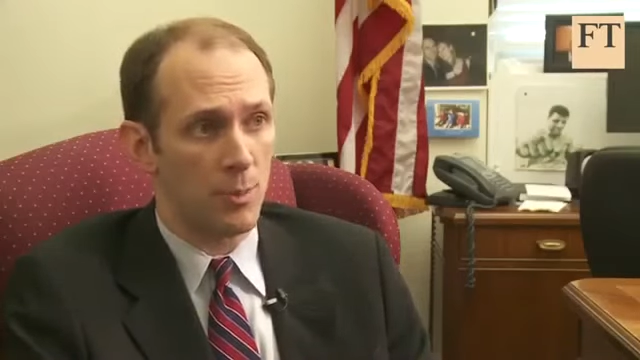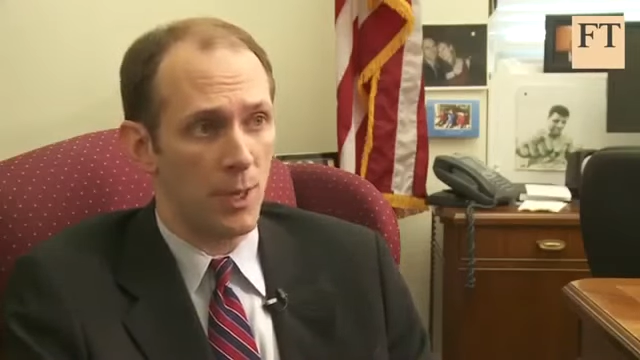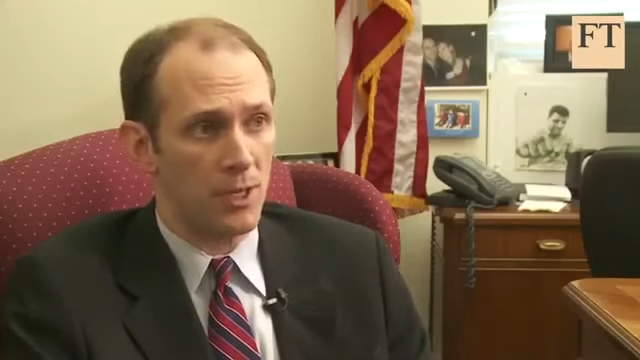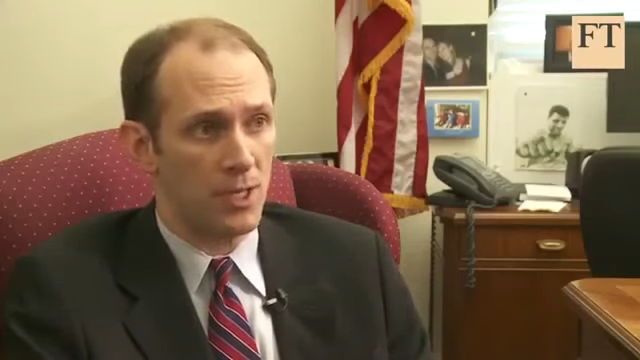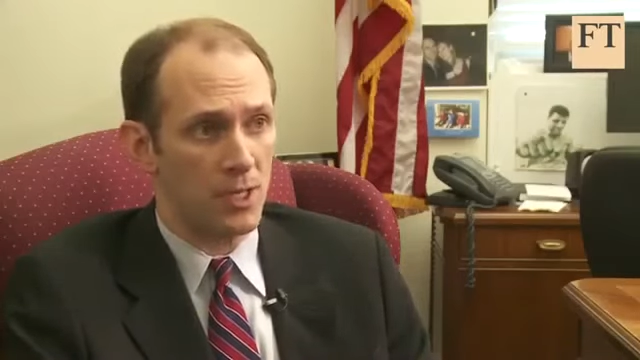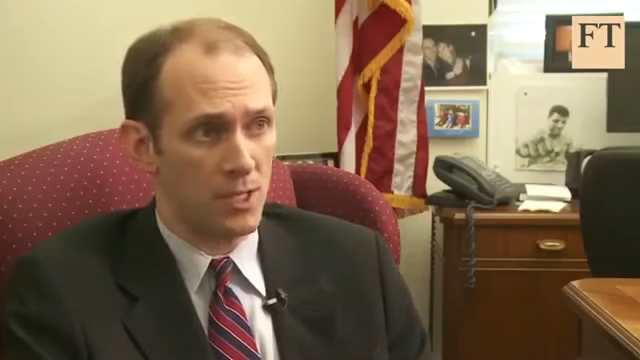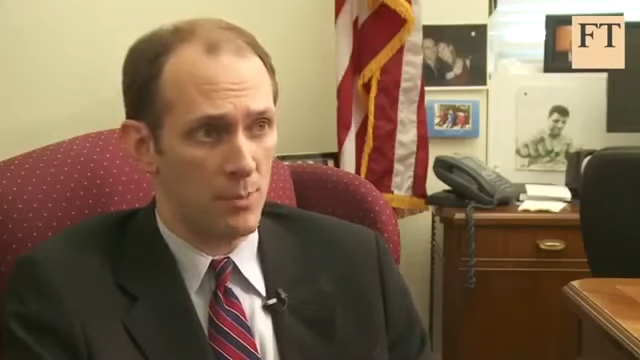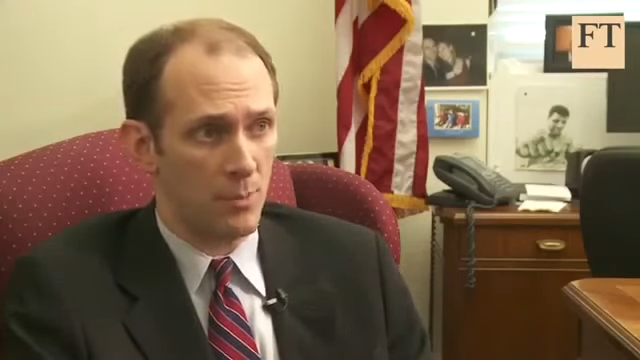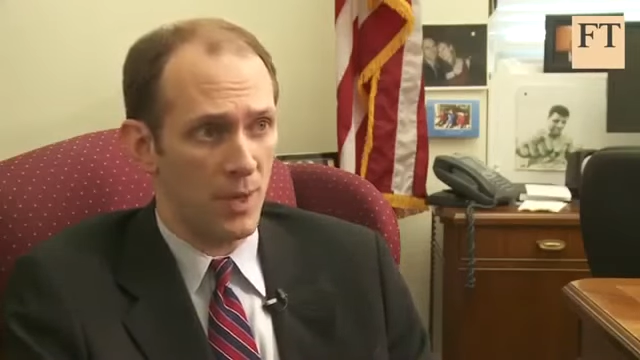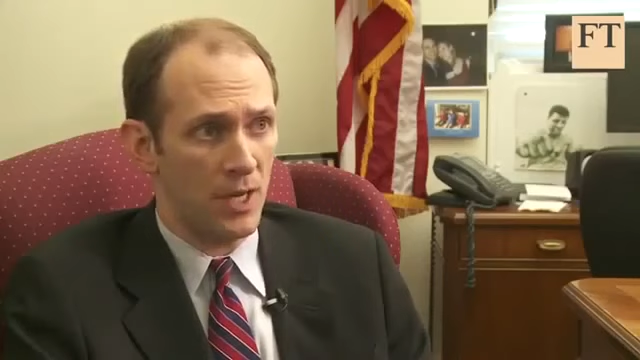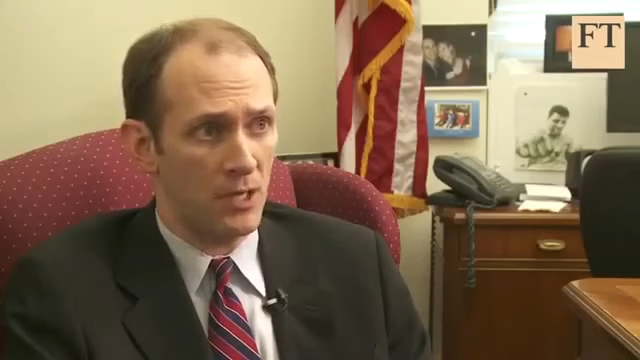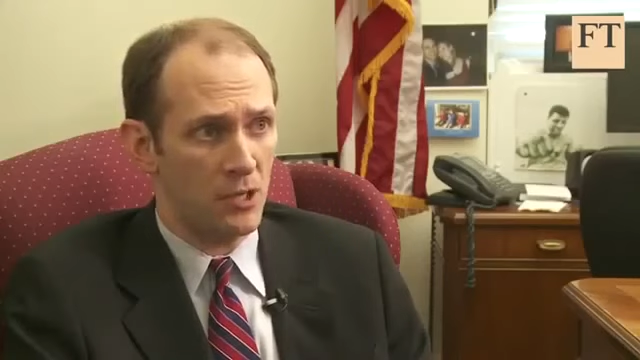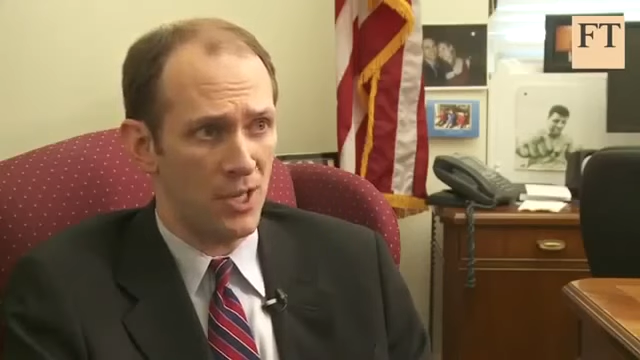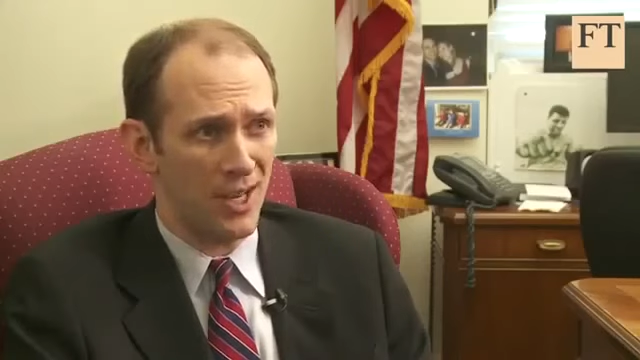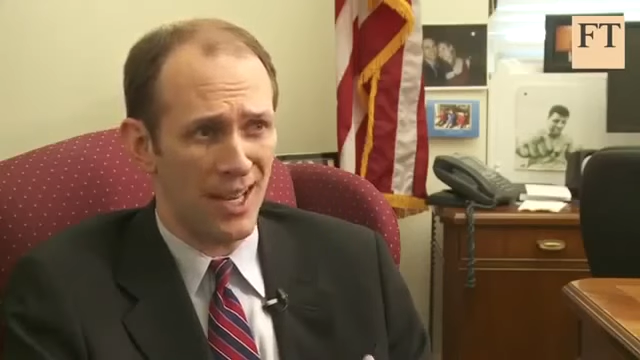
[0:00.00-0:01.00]

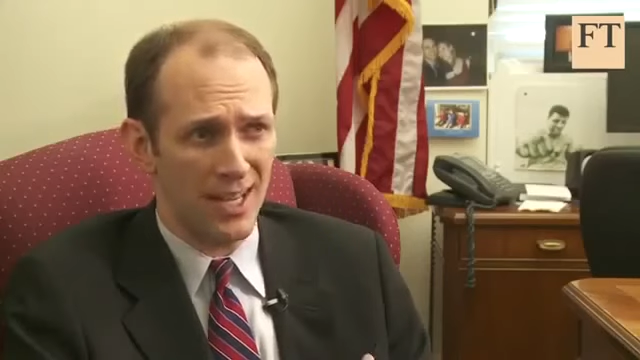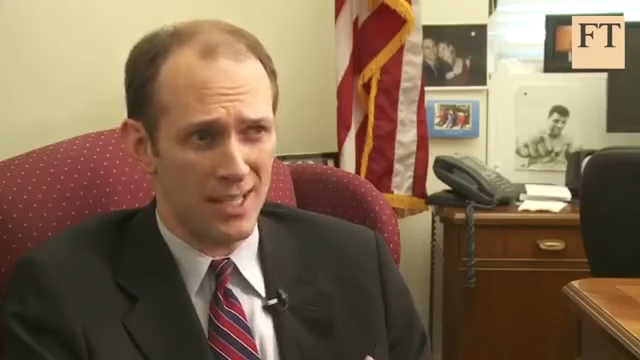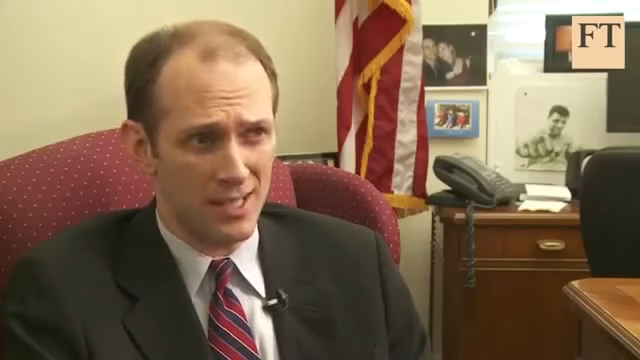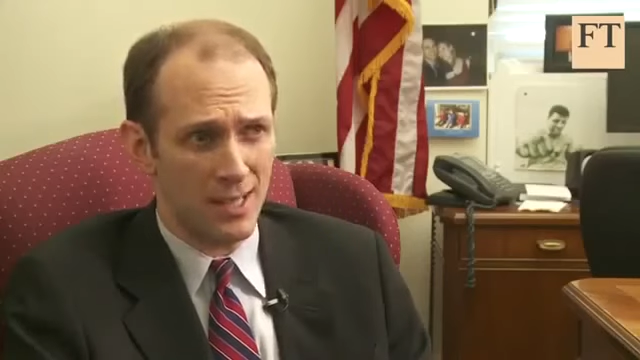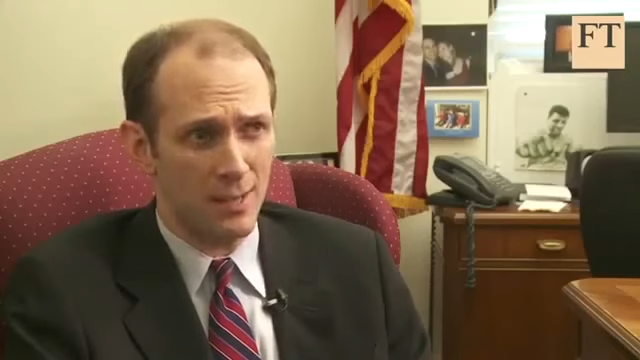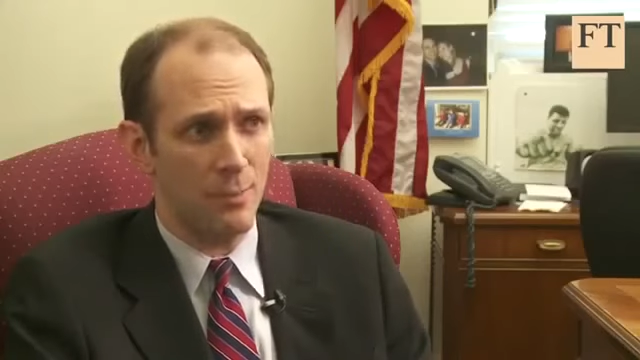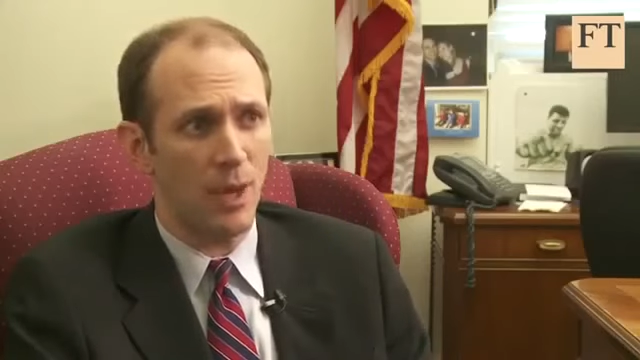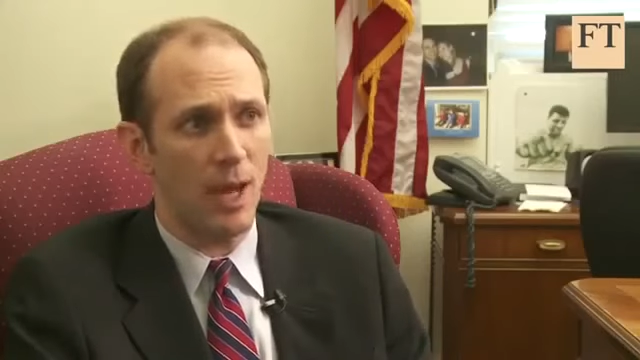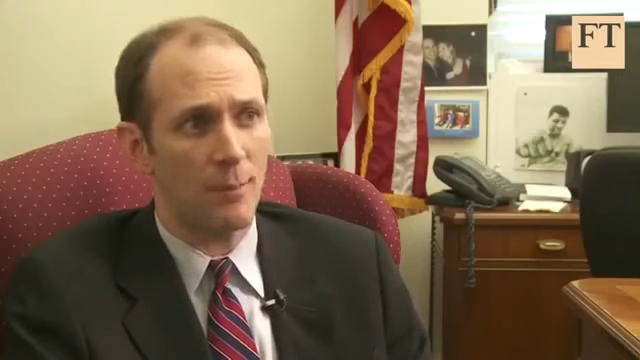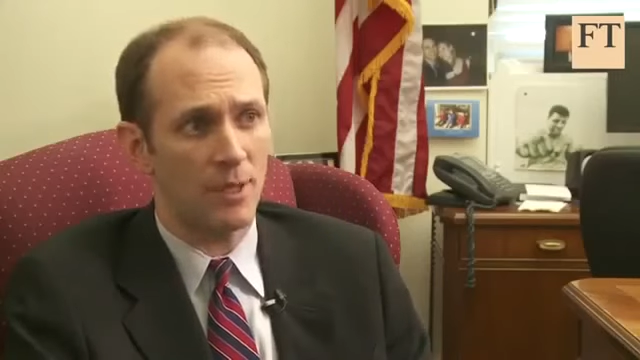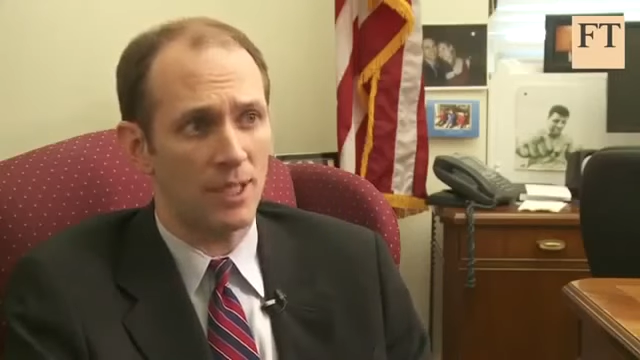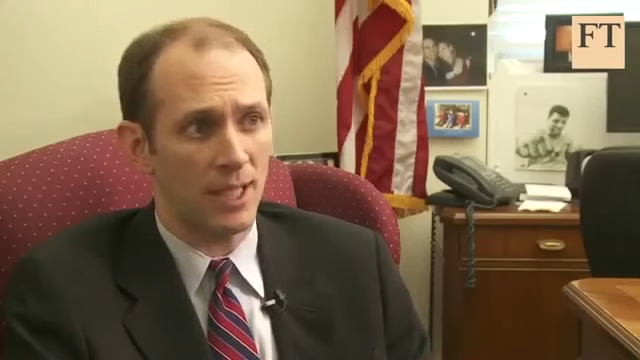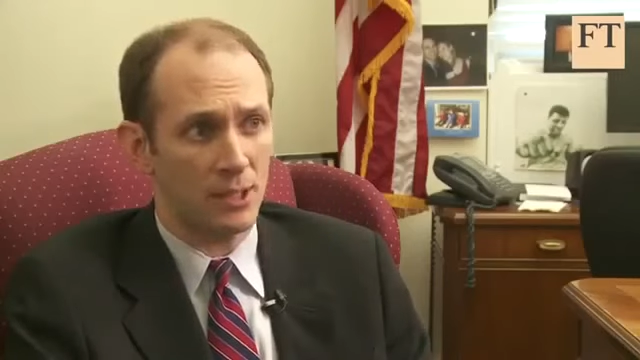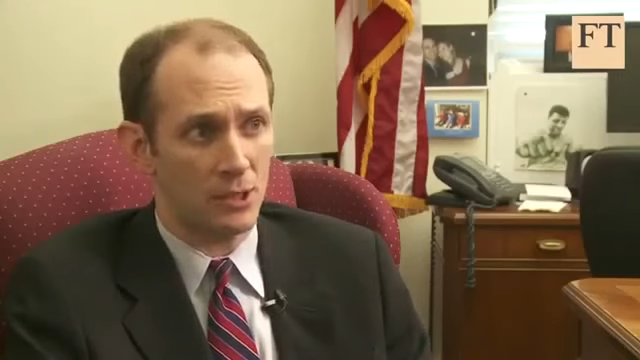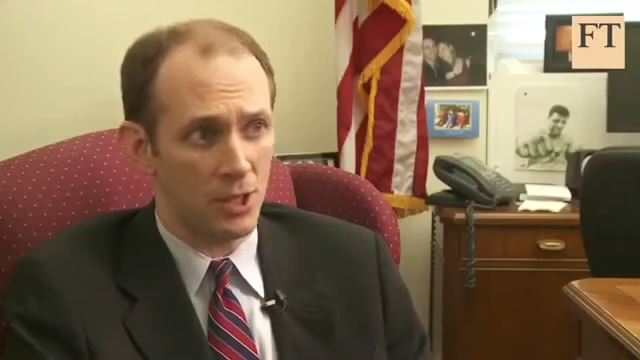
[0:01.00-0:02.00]
participation as the
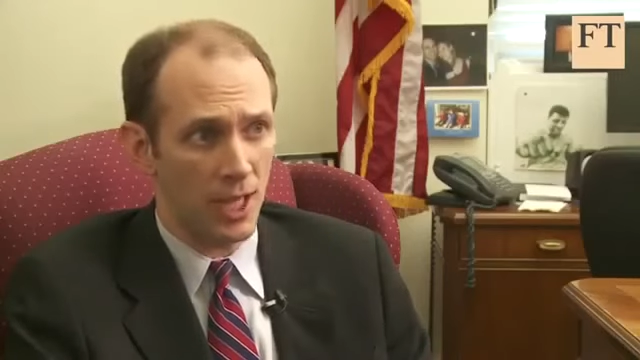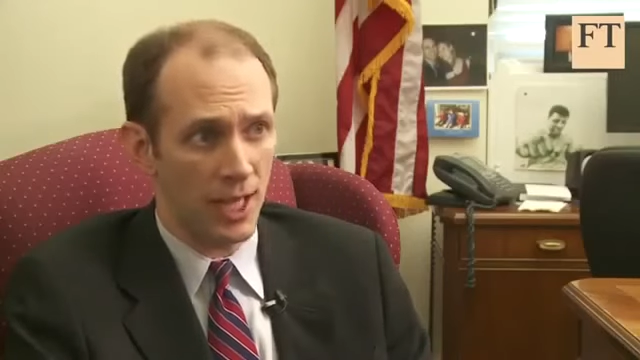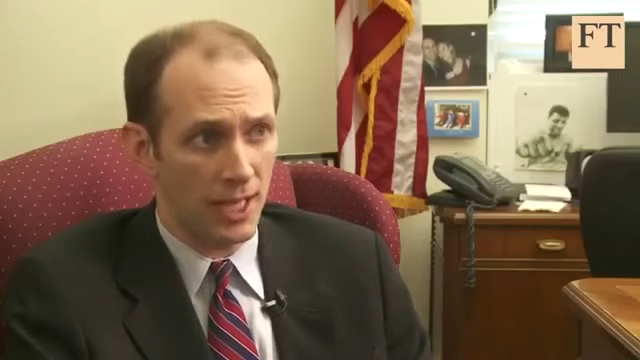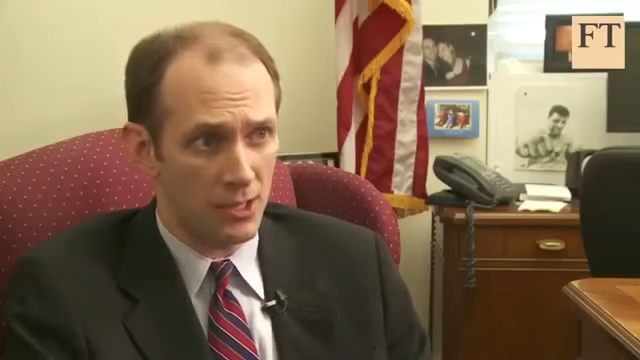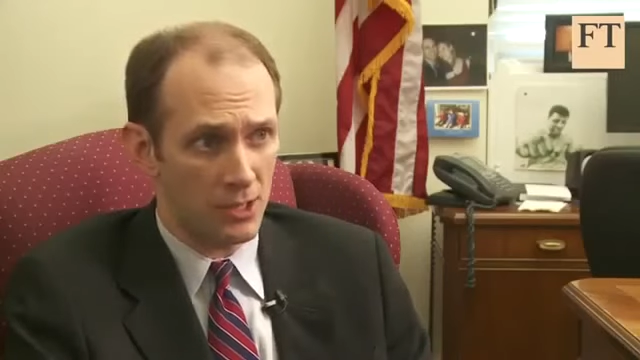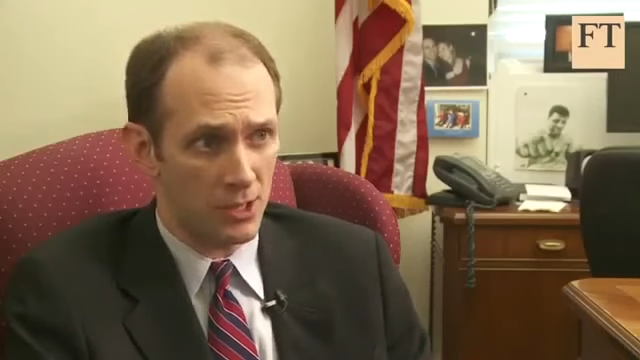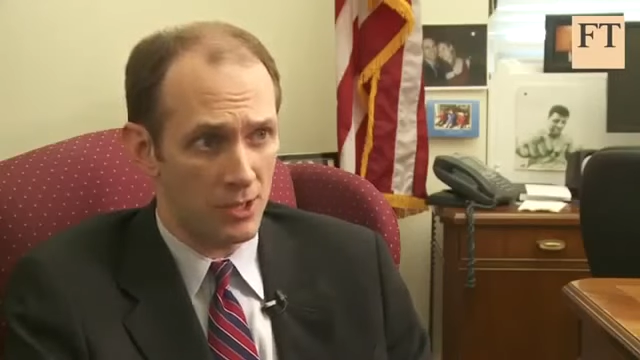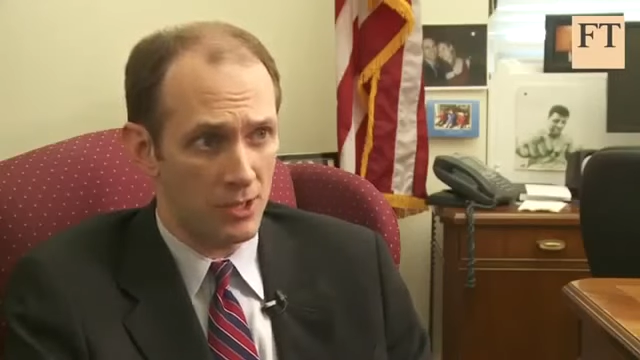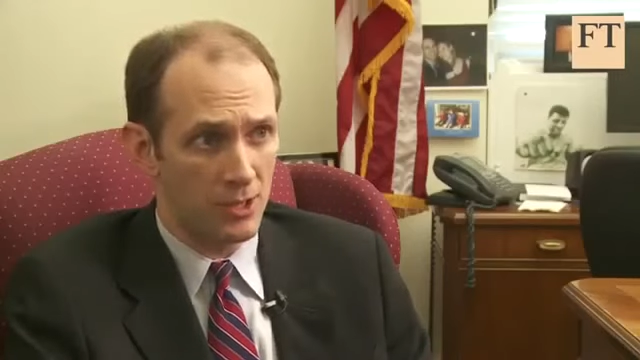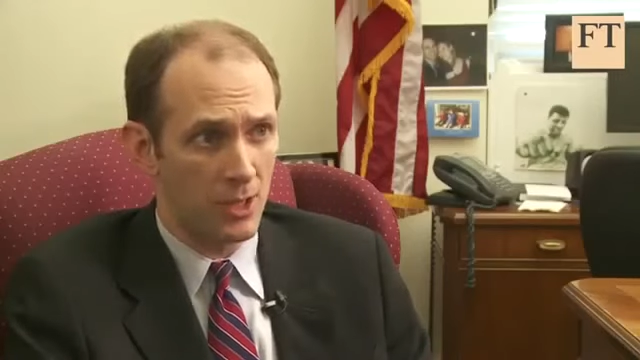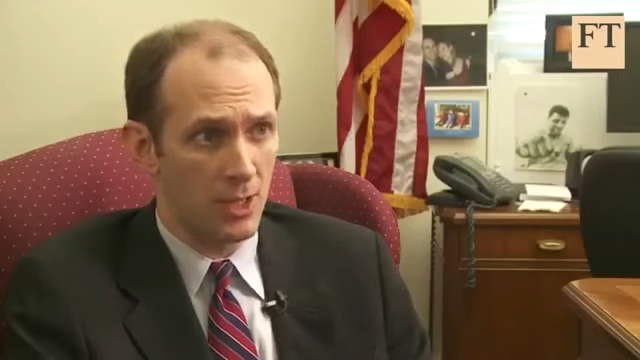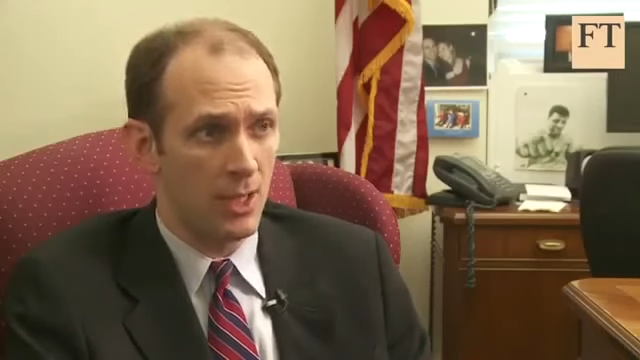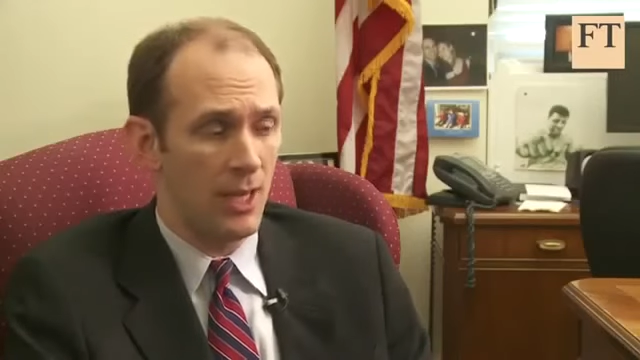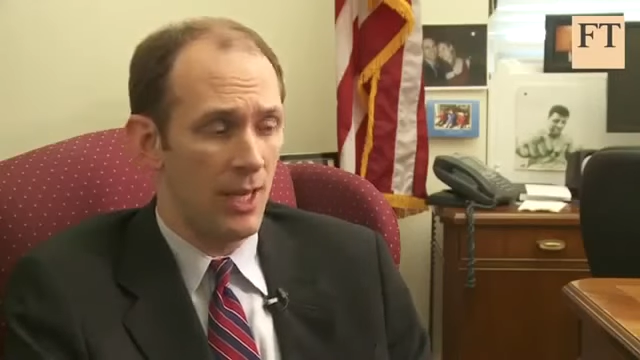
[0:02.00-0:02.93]
population ages,